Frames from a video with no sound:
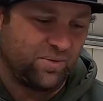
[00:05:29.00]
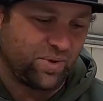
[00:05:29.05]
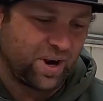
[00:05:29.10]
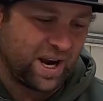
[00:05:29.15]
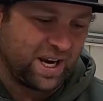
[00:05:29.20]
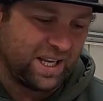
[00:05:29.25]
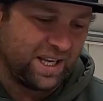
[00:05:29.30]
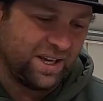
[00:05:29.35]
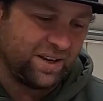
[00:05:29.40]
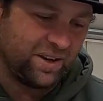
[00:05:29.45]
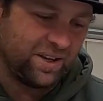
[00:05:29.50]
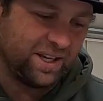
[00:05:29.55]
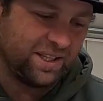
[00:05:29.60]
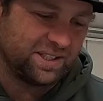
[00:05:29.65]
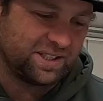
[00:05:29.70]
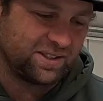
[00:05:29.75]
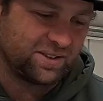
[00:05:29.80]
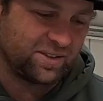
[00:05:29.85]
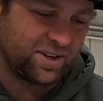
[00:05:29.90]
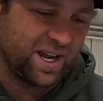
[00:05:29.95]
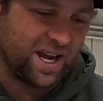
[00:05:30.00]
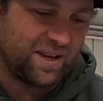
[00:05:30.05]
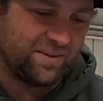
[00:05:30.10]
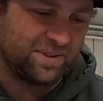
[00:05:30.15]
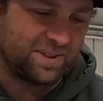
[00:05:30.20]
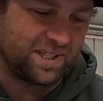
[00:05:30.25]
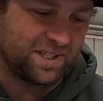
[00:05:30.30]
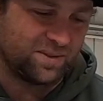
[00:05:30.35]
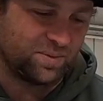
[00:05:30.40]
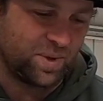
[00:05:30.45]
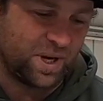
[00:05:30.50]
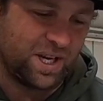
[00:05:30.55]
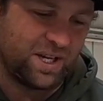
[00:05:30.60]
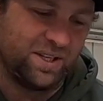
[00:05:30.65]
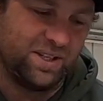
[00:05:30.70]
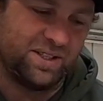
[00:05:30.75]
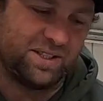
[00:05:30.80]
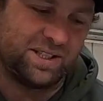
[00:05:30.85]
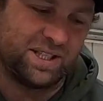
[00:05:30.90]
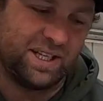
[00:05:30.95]
Rennie on Instagram says, where do
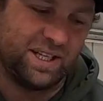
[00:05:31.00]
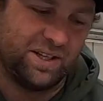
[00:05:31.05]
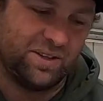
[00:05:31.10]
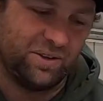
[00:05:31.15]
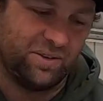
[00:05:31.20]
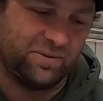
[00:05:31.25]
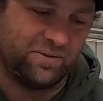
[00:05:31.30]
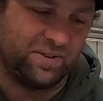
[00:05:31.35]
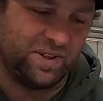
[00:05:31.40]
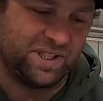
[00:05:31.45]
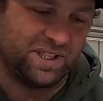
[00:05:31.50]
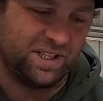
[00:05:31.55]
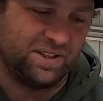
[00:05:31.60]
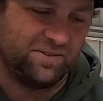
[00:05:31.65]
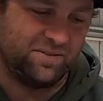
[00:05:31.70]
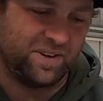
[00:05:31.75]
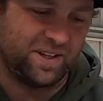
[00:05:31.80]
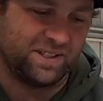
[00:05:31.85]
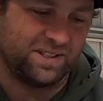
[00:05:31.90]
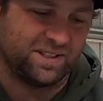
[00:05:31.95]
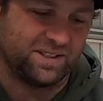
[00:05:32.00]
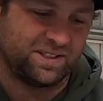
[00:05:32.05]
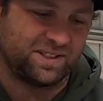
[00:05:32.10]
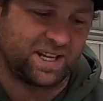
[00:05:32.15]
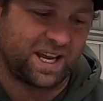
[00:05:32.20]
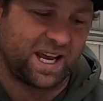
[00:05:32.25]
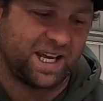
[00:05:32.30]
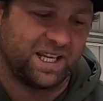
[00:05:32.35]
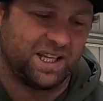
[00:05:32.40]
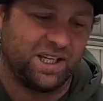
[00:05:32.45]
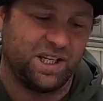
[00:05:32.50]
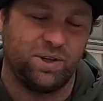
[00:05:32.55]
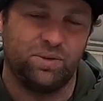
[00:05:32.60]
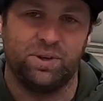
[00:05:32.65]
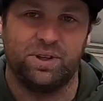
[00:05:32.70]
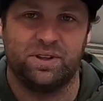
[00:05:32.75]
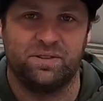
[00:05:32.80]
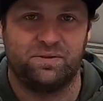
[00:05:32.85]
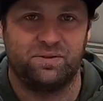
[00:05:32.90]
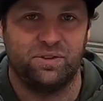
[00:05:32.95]
you see your fishing adventures taking
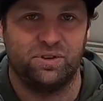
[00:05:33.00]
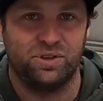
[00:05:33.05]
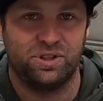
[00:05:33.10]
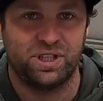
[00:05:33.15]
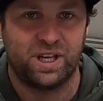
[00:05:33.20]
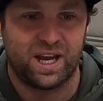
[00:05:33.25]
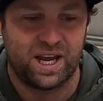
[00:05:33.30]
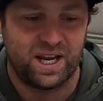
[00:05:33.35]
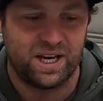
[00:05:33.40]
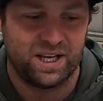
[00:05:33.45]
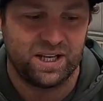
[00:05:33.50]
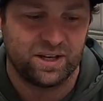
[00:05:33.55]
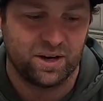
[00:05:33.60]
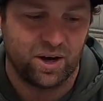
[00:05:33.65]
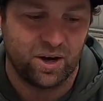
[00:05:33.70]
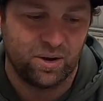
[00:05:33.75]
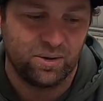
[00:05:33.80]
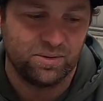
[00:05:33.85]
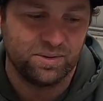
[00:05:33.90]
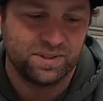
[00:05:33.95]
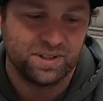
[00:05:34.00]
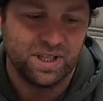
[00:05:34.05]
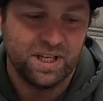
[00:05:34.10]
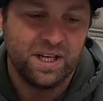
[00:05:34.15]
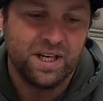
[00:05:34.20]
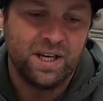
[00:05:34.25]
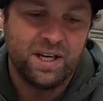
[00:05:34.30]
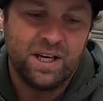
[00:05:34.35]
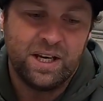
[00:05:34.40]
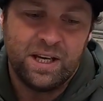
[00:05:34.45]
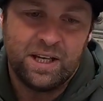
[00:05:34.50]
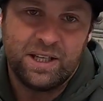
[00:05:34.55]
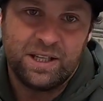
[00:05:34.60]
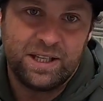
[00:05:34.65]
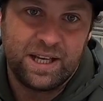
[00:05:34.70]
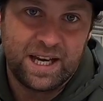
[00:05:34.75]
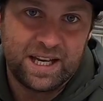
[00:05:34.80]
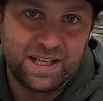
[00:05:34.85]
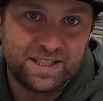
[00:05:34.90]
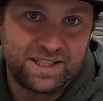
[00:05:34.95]
you in the future? Any goals?
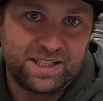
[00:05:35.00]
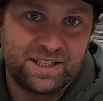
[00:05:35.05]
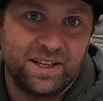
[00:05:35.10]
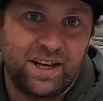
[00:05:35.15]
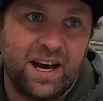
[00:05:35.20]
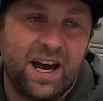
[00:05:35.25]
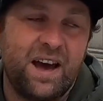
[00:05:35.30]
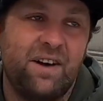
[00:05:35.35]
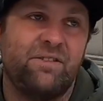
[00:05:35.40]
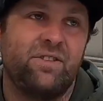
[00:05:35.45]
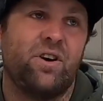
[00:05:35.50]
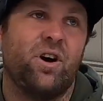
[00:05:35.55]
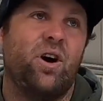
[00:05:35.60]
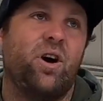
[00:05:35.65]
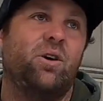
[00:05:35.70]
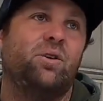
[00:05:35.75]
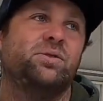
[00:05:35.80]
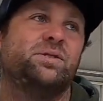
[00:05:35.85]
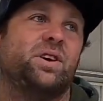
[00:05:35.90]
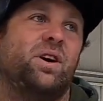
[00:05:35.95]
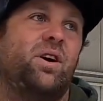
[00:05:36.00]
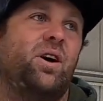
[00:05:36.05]
Yes, I have goals.